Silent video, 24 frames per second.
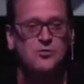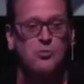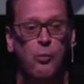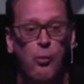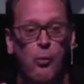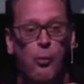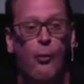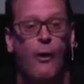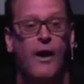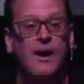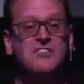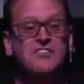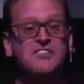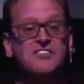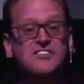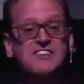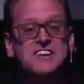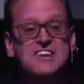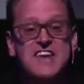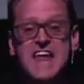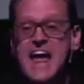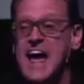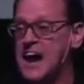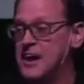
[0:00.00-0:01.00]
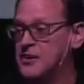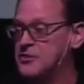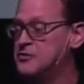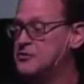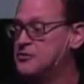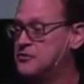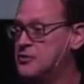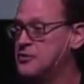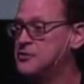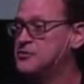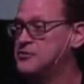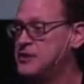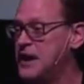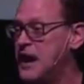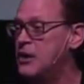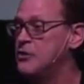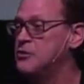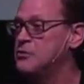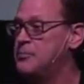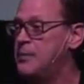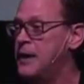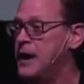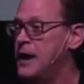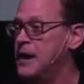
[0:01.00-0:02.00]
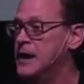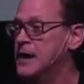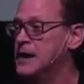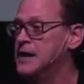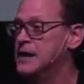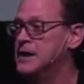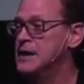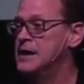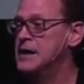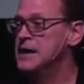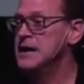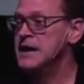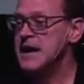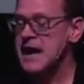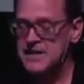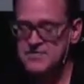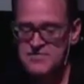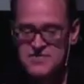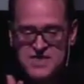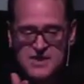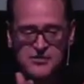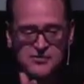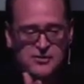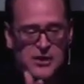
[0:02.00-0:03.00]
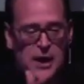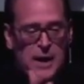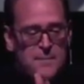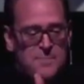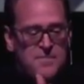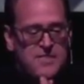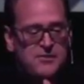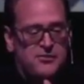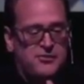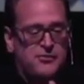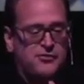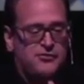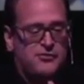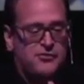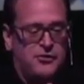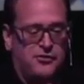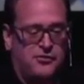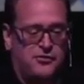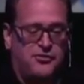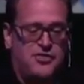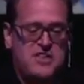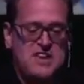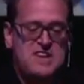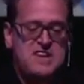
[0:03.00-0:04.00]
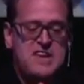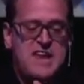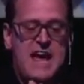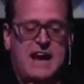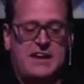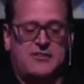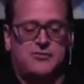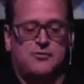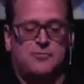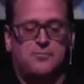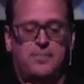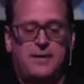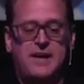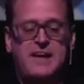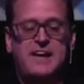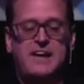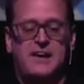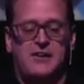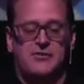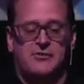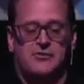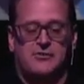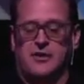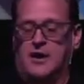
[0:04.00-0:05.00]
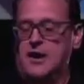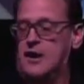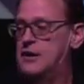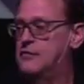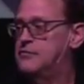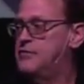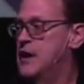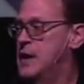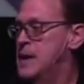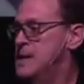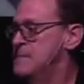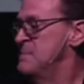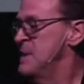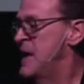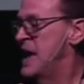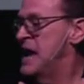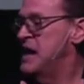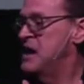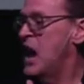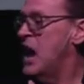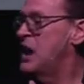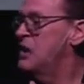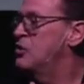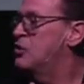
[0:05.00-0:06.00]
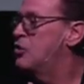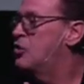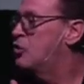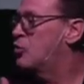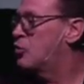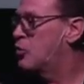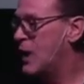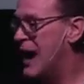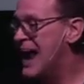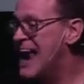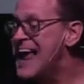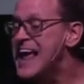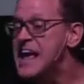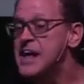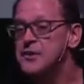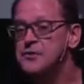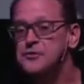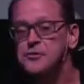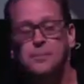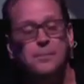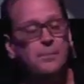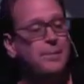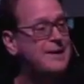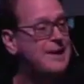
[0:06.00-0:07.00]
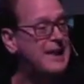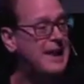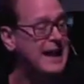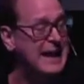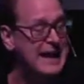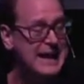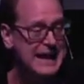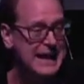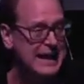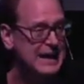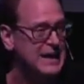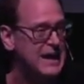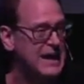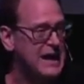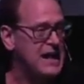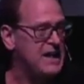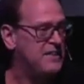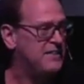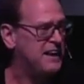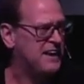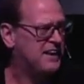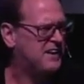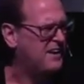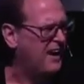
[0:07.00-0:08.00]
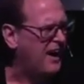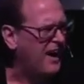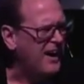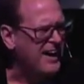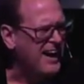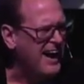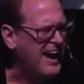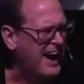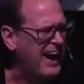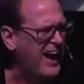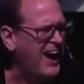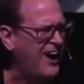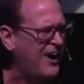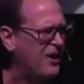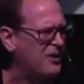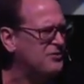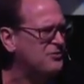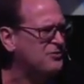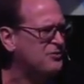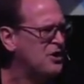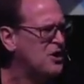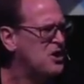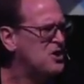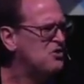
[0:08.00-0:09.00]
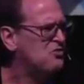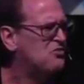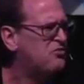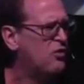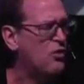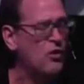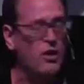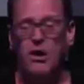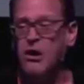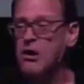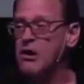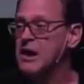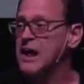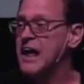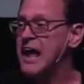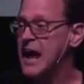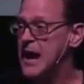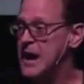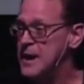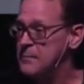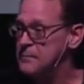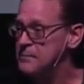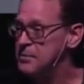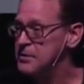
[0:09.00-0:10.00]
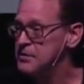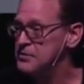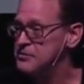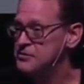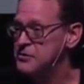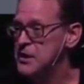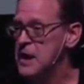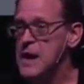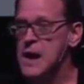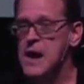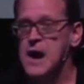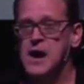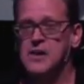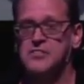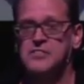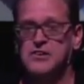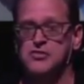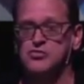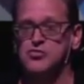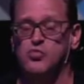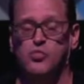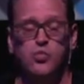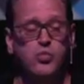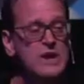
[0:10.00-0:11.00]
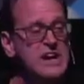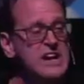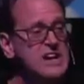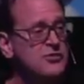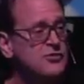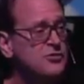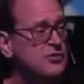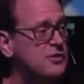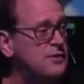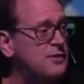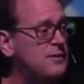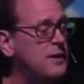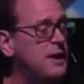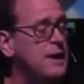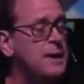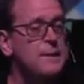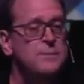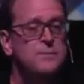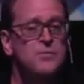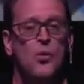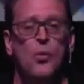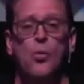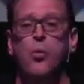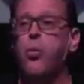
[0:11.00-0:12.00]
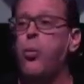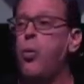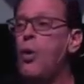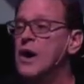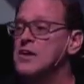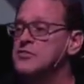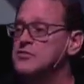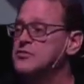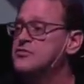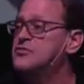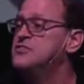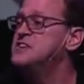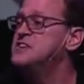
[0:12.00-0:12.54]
What's next for South Bay? And this is just the next piece of a grand plan that God has for our campus, this region. What's